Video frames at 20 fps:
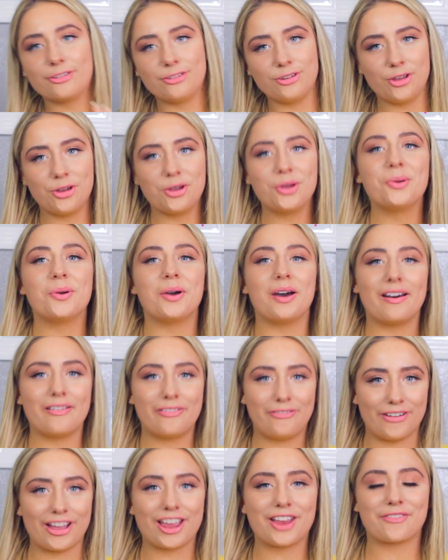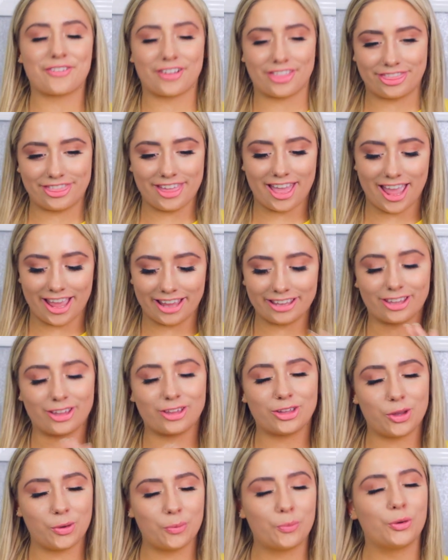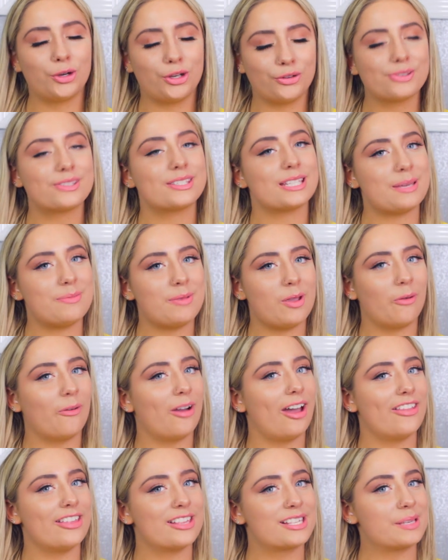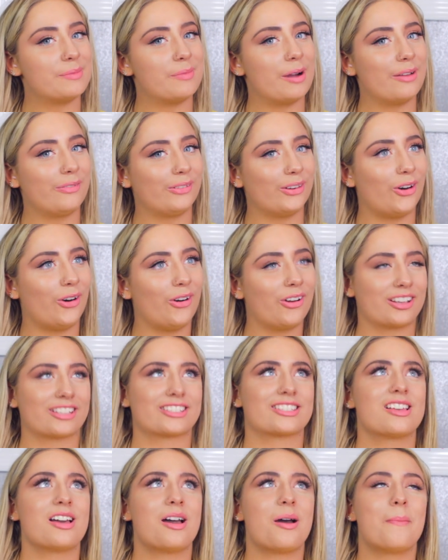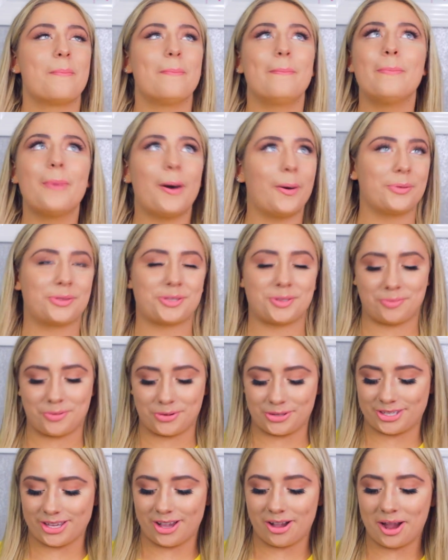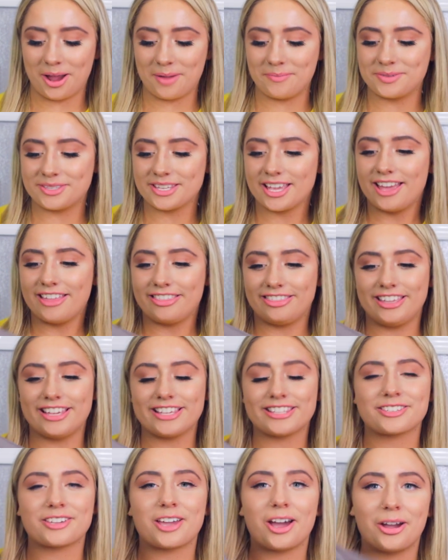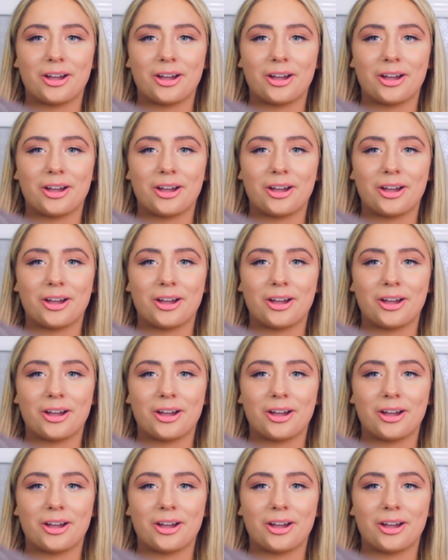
new favorite thing, you would have seen me wear this in my vlogs multiple times. This